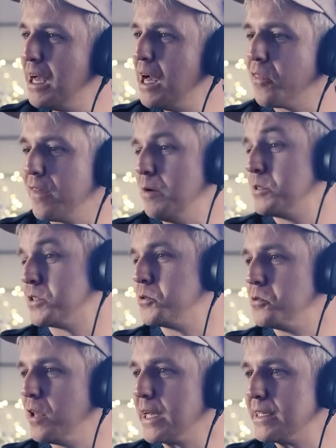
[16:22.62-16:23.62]
So I thought that was
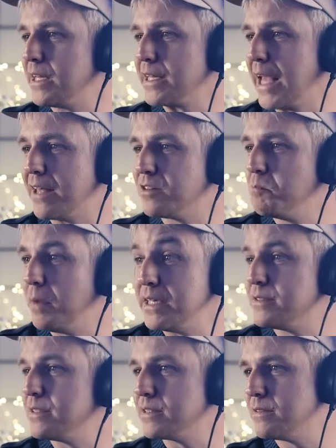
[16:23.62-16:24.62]
cool. Like it like had some
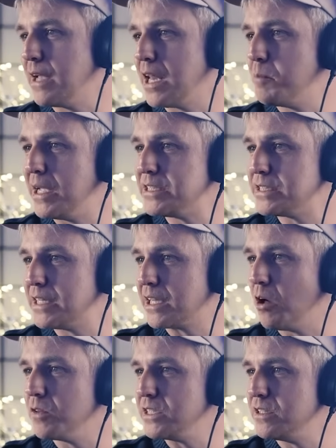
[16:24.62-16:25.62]
basic animations,
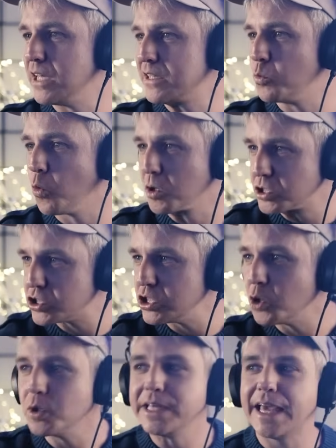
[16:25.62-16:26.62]
like all these, like the words
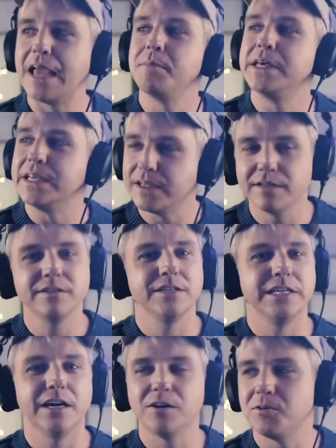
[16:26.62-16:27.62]
slowly came in,
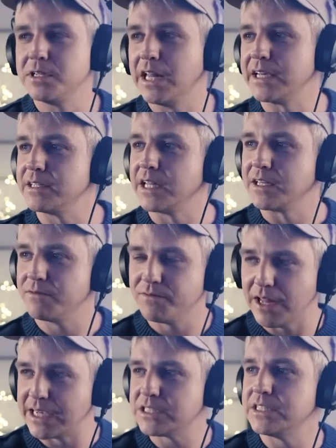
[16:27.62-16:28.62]
and like it like
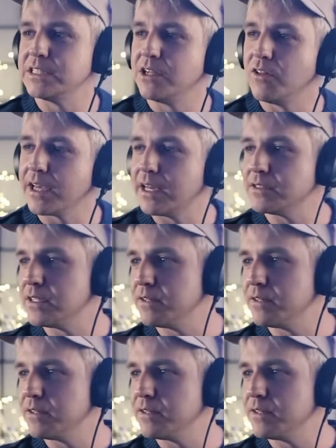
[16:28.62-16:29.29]
flashed in, all that kind of